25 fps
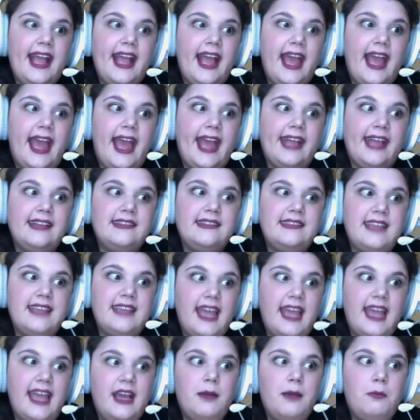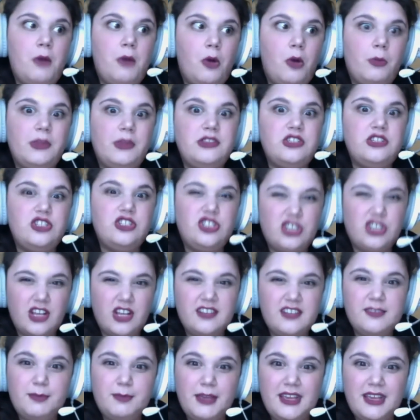and take a moment to
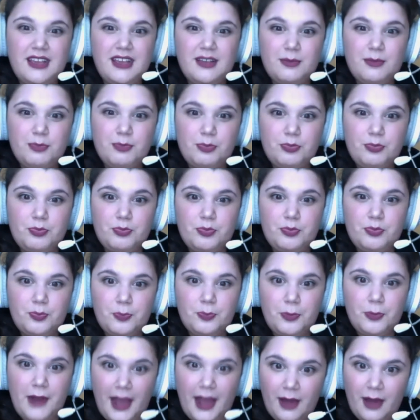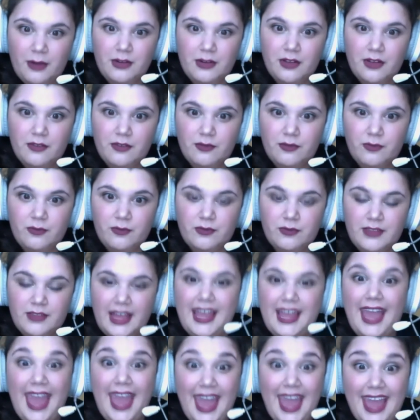just be proud of,
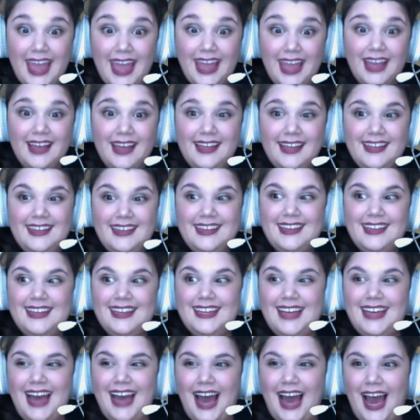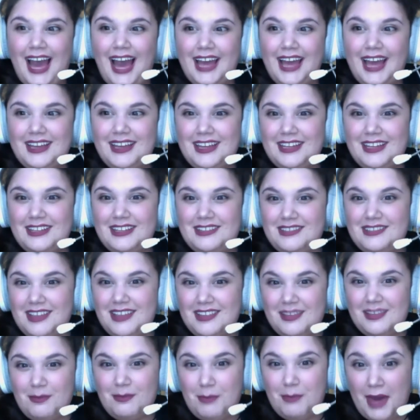like, hey, it
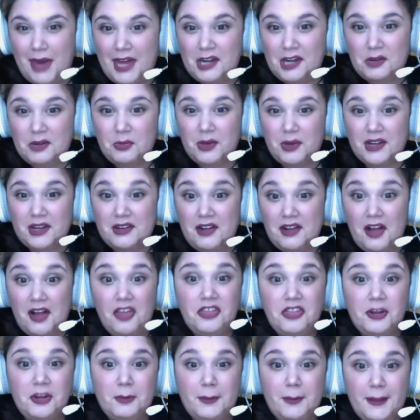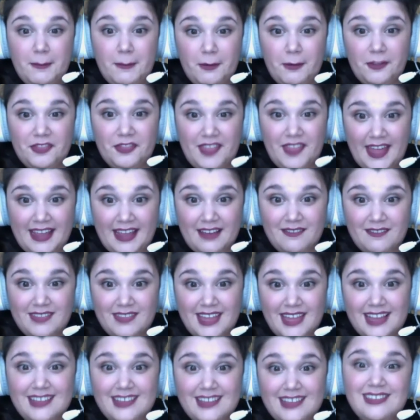doesn't matter what other people think of
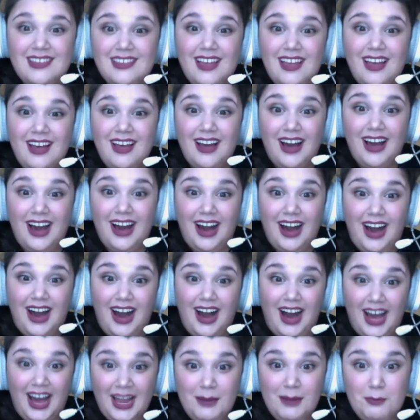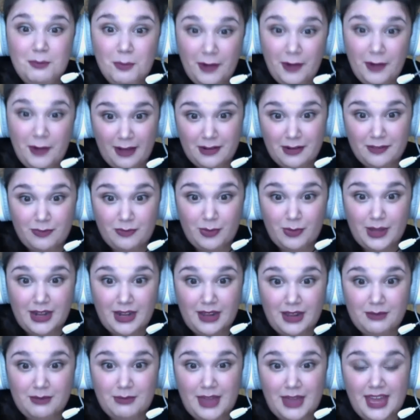this. I'm proud of what
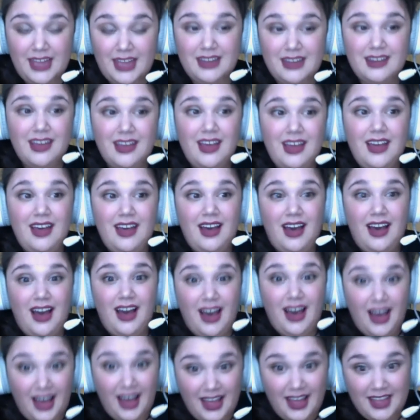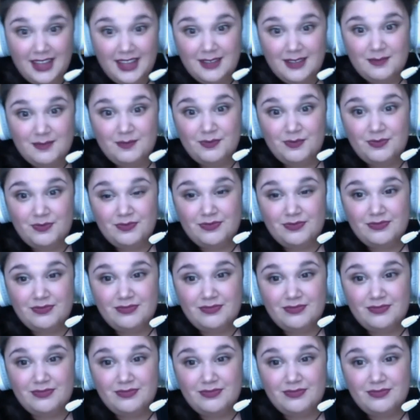I made. I'm